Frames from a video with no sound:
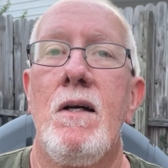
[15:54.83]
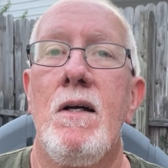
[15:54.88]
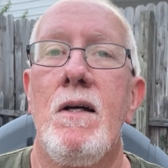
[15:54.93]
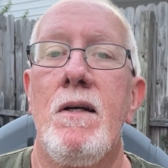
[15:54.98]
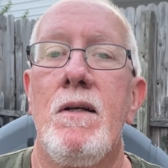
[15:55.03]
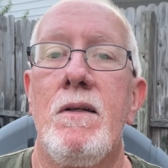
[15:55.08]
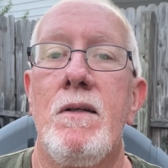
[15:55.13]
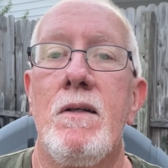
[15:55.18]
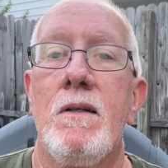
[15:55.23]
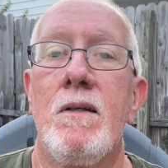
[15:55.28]

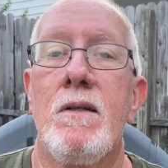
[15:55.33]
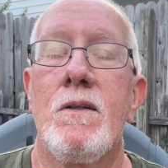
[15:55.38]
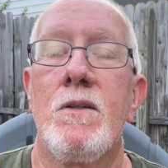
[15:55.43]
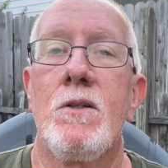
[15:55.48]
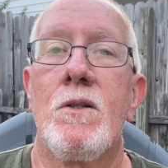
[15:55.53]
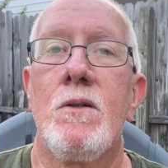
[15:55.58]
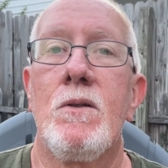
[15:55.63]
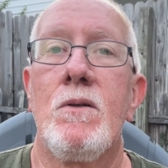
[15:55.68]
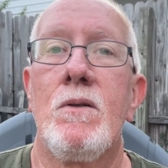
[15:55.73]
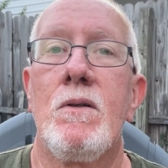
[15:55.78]
And
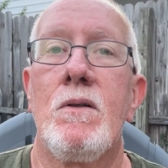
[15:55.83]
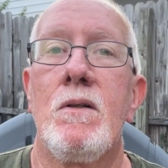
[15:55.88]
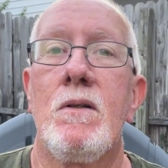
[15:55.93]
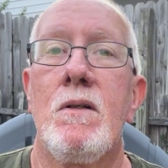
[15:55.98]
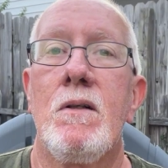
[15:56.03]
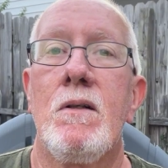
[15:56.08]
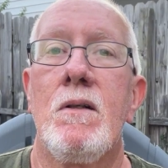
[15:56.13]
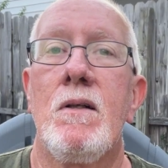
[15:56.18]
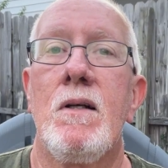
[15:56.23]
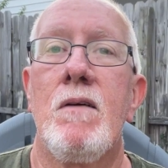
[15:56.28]
so
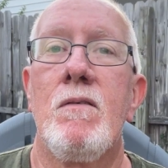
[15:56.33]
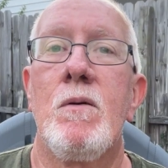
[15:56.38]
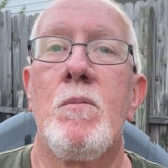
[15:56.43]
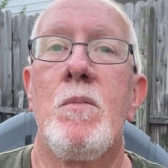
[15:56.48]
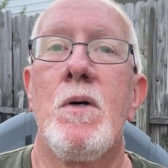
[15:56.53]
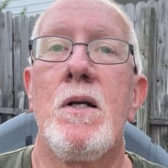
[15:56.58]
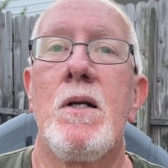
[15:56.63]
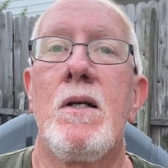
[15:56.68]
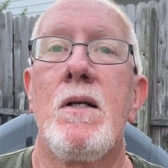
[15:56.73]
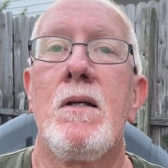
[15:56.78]

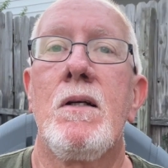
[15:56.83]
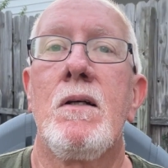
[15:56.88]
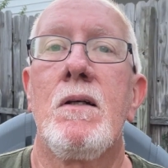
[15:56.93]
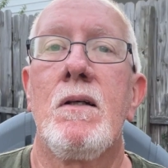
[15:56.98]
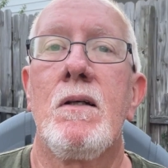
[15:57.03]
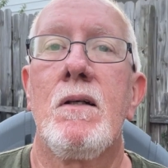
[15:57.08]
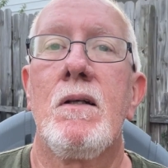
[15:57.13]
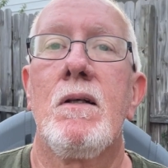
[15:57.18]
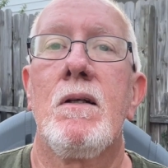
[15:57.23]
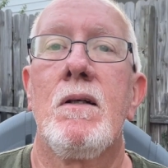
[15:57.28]
everybody
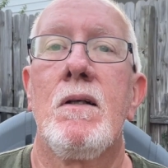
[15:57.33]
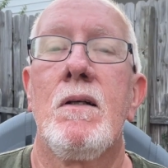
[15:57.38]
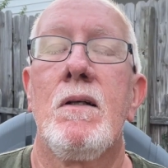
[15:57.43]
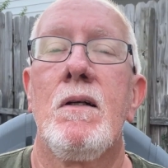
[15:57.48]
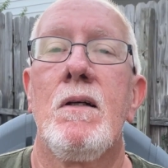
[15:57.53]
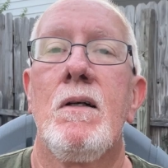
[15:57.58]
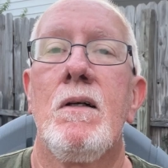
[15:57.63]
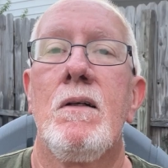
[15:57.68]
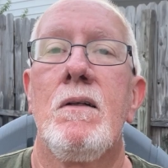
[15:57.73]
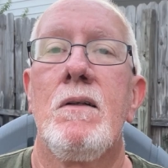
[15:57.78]

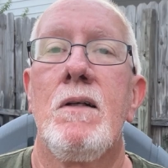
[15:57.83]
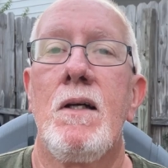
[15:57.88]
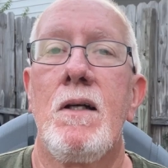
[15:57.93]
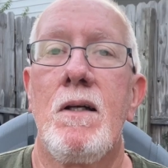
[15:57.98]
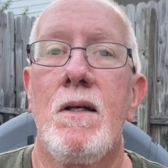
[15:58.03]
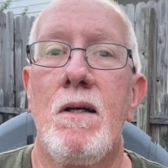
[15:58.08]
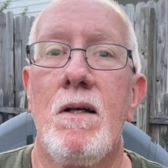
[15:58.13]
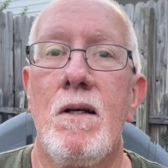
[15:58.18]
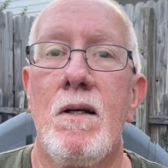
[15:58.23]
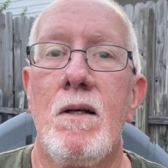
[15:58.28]
take
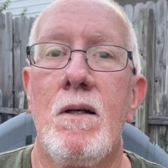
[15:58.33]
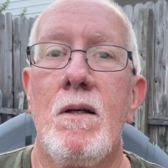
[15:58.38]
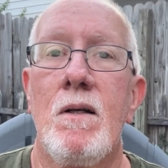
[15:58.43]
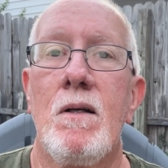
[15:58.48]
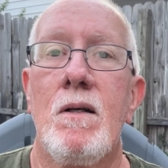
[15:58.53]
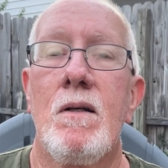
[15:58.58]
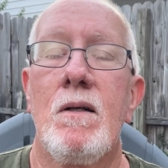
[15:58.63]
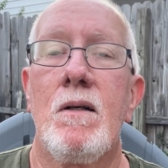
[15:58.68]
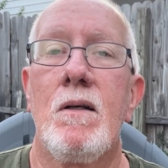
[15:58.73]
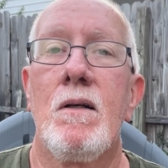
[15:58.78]
care,
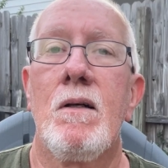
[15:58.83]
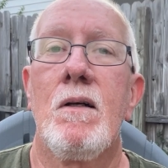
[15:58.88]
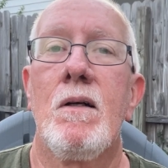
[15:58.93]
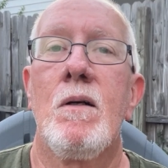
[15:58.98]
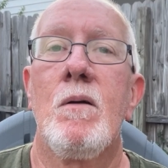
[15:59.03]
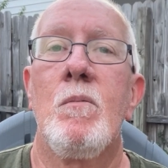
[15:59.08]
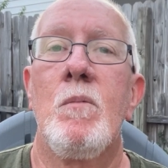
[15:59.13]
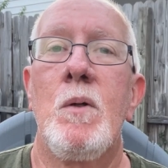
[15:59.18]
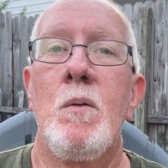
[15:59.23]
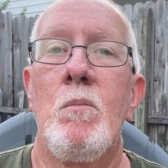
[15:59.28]

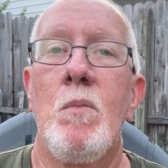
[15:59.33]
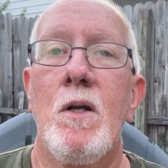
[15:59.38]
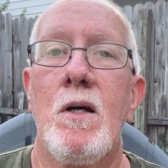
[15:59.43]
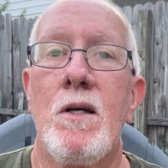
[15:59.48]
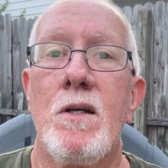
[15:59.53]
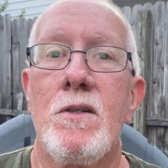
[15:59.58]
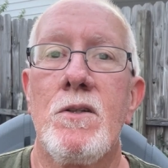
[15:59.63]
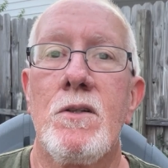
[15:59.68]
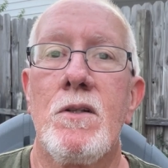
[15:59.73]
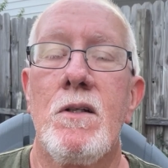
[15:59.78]
be
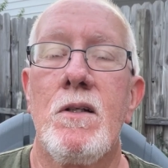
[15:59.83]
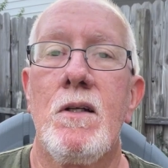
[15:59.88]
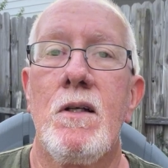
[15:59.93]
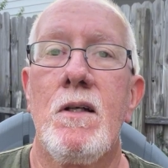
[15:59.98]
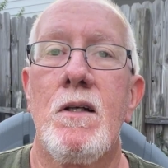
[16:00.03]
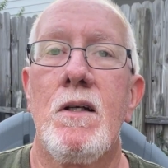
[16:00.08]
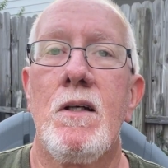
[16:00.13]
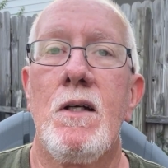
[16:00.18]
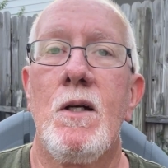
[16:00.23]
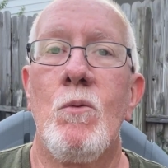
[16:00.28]
blessed,
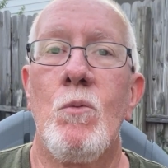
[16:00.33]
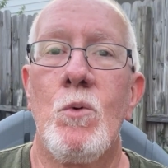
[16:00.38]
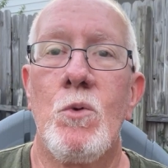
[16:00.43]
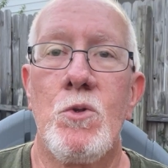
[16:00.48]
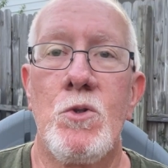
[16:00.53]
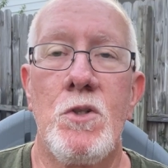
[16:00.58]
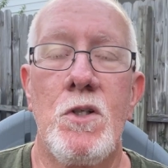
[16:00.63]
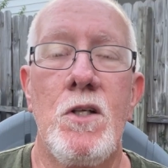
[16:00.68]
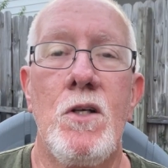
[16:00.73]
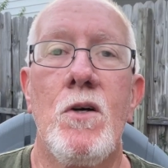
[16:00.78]
and we'll
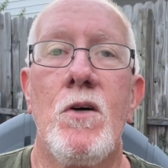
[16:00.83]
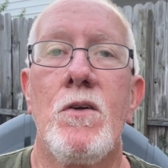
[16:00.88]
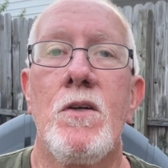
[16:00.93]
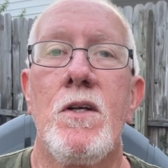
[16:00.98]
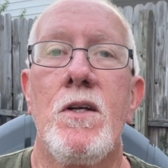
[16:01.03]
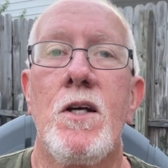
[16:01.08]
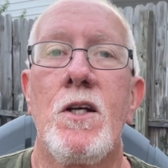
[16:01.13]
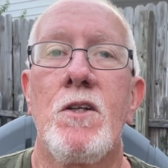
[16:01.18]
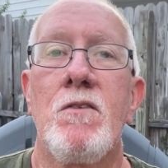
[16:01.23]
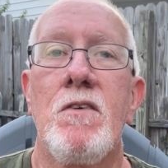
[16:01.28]
see you on the
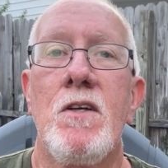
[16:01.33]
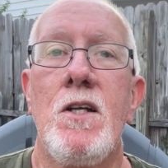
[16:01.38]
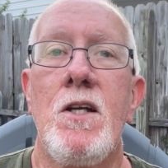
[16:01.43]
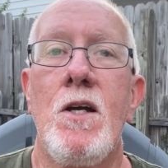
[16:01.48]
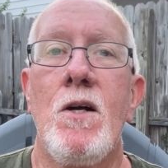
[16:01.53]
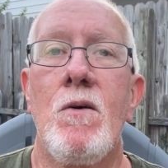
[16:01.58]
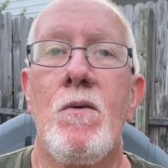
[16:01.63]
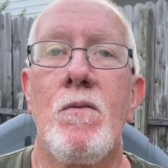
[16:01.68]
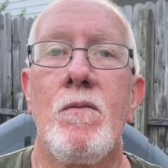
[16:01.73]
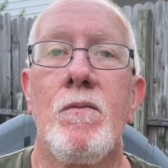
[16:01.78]
next
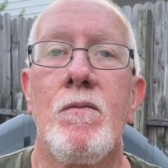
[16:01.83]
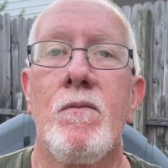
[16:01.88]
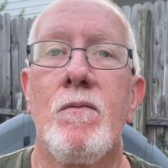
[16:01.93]
video.